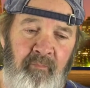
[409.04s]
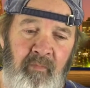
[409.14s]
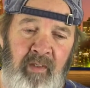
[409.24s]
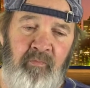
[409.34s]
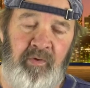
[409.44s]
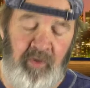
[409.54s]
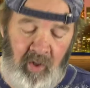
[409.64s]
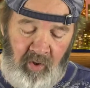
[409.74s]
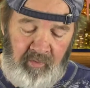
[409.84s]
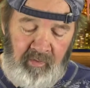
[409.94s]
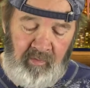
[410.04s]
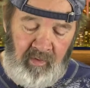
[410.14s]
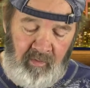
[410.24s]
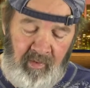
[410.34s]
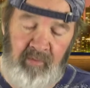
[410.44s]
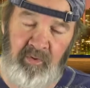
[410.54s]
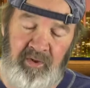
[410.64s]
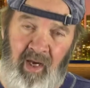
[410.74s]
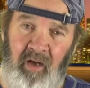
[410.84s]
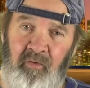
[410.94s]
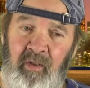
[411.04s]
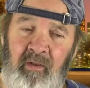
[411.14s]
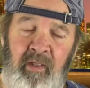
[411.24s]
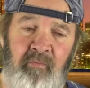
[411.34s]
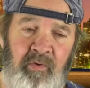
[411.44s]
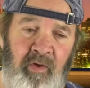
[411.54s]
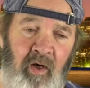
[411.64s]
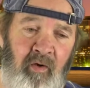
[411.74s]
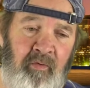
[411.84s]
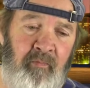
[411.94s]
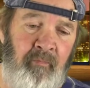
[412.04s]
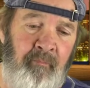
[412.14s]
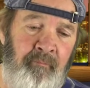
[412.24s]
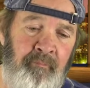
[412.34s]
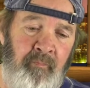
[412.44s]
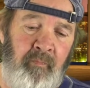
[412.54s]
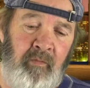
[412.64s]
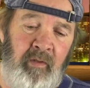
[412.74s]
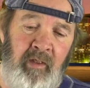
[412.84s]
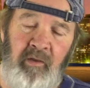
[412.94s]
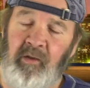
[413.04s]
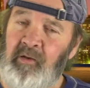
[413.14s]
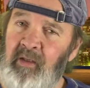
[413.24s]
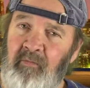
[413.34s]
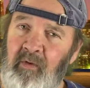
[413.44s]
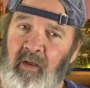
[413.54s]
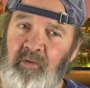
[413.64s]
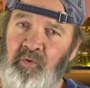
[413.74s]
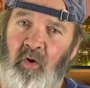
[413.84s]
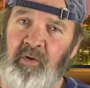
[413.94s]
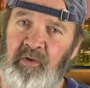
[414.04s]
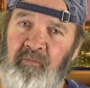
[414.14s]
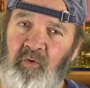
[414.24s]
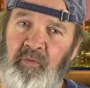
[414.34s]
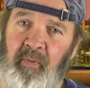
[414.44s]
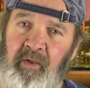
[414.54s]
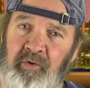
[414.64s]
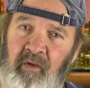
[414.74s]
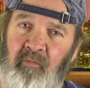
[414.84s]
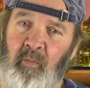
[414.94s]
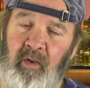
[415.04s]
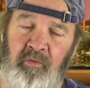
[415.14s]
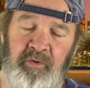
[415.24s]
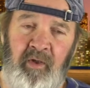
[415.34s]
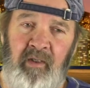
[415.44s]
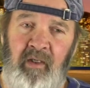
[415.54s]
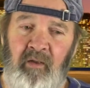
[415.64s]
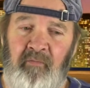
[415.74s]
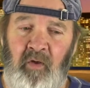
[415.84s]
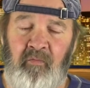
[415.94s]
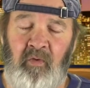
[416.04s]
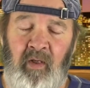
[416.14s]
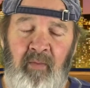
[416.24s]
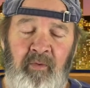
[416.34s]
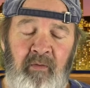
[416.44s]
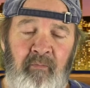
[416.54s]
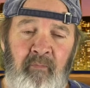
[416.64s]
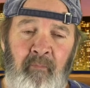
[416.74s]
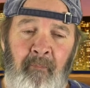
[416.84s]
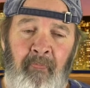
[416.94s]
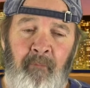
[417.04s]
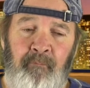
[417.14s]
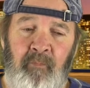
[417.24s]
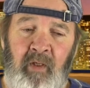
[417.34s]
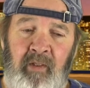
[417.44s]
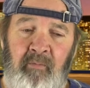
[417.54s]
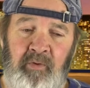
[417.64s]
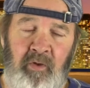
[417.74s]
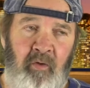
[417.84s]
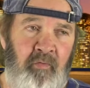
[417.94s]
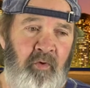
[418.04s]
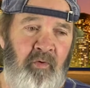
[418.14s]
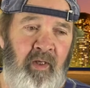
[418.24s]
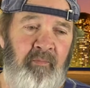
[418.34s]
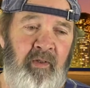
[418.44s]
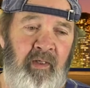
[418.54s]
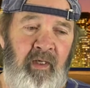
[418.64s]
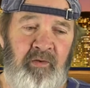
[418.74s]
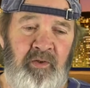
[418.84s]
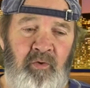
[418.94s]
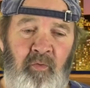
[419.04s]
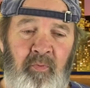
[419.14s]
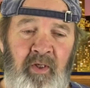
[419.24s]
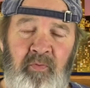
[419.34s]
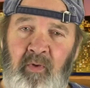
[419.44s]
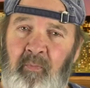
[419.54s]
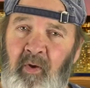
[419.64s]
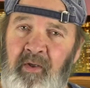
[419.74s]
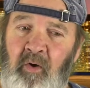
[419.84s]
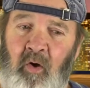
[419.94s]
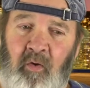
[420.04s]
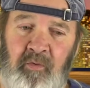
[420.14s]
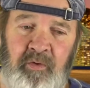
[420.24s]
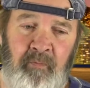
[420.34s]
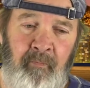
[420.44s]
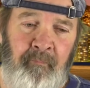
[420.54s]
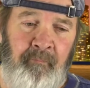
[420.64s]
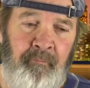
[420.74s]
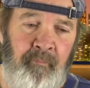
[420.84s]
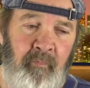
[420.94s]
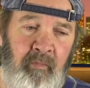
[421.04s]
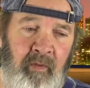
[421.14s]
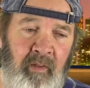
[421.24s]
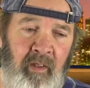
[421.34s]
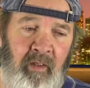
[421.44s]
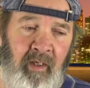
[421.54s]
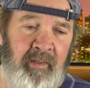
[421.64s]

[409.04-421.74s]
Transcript: He retired, and he was salary, and he retired, and he didn't even draw his first paycheck, from what I understand. He lived over in Lebanon, and they was over there in Lebanon. They got this little place where they play cards, and I